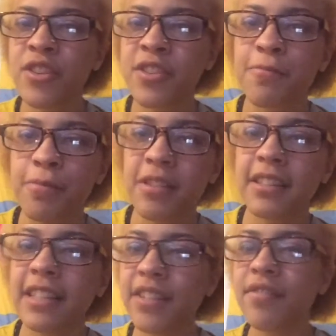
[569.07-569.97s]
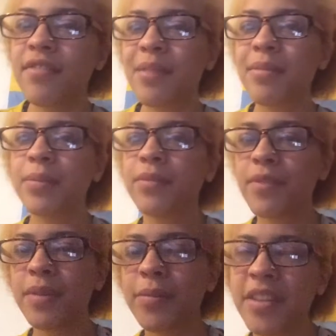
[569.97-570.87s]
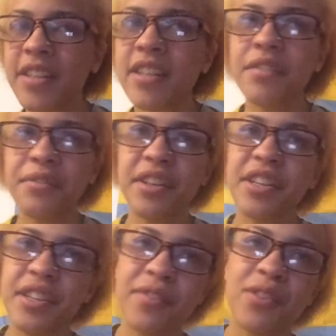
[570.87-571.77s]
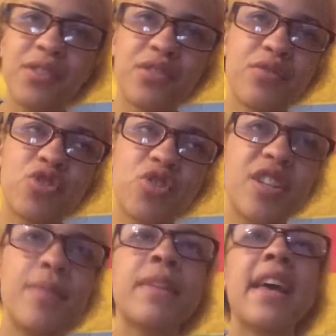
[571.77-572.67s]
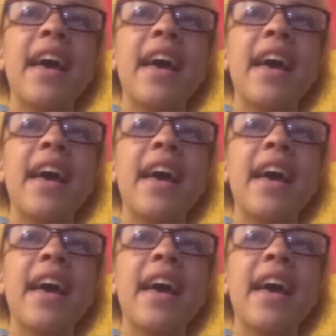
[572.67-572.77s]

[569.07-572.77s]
just believe that people with BPD are very difficult to treat,